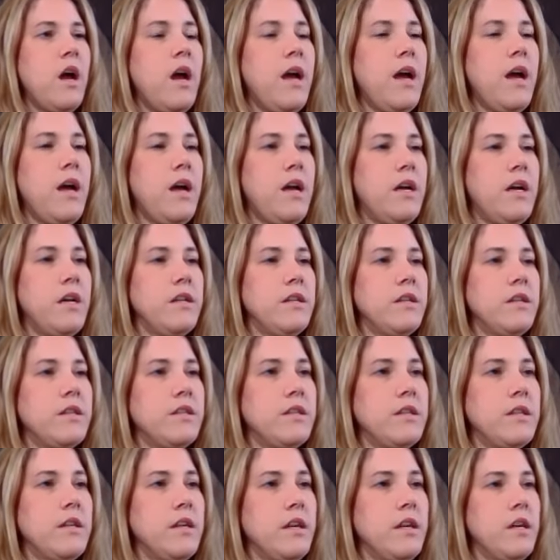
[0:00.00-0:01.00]
And
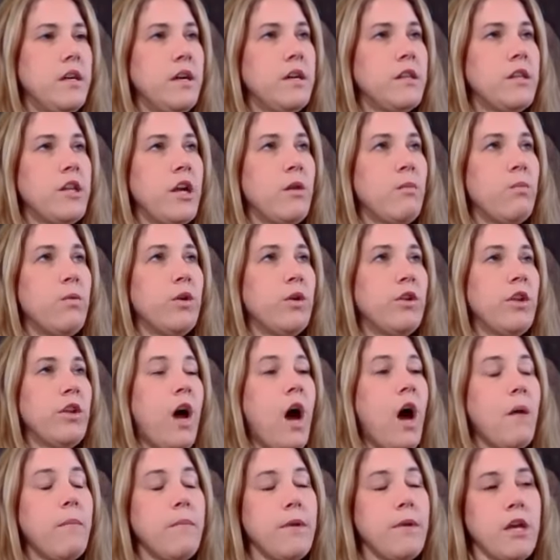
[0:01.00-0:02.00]
there will
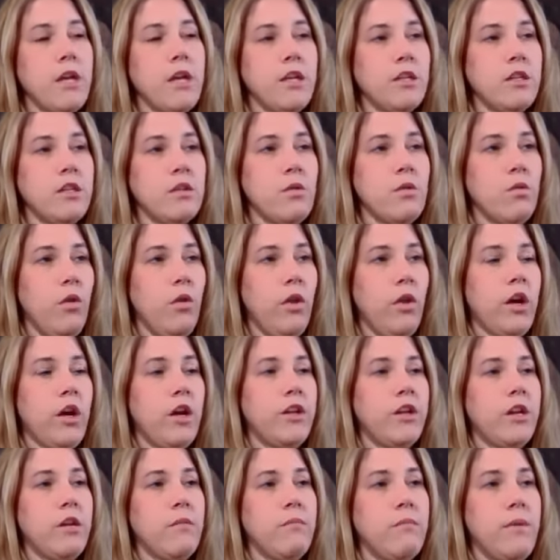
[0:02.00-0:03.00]
not be any schooling
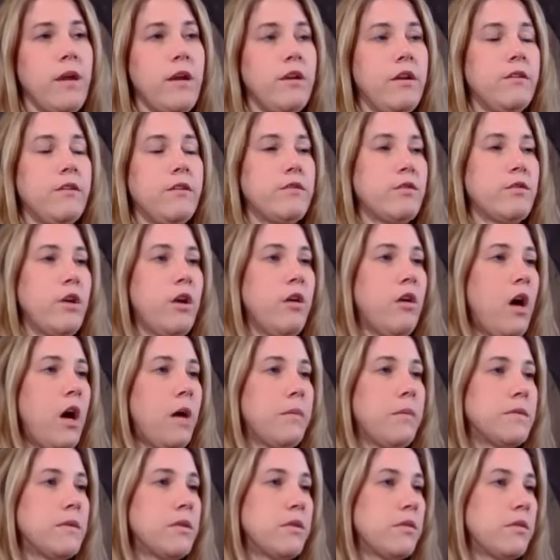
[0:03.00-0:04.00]
on competitive trail
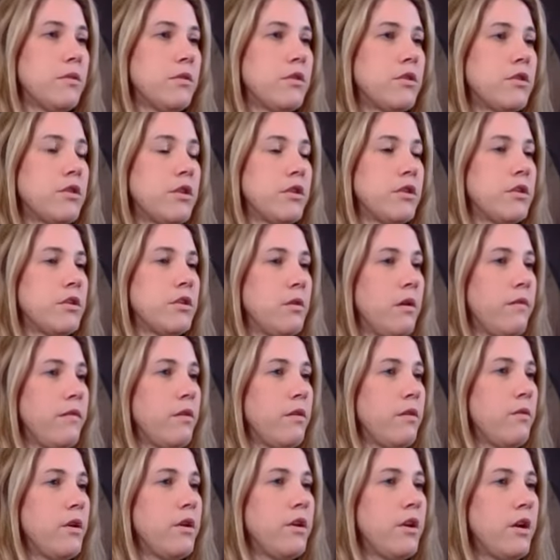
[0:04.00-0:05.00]
obstacles, just so
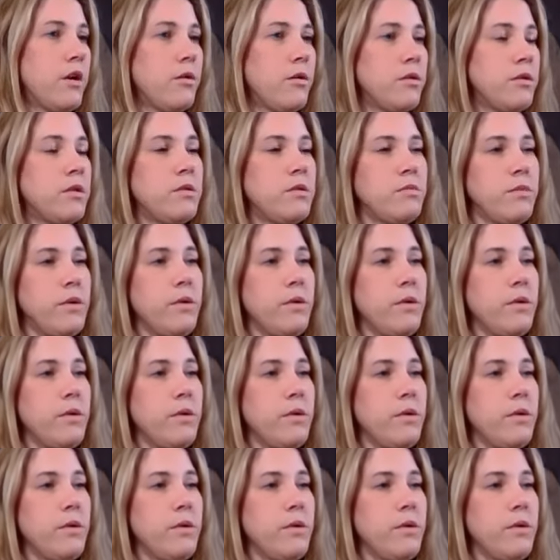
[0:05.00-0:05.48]
everyone knows.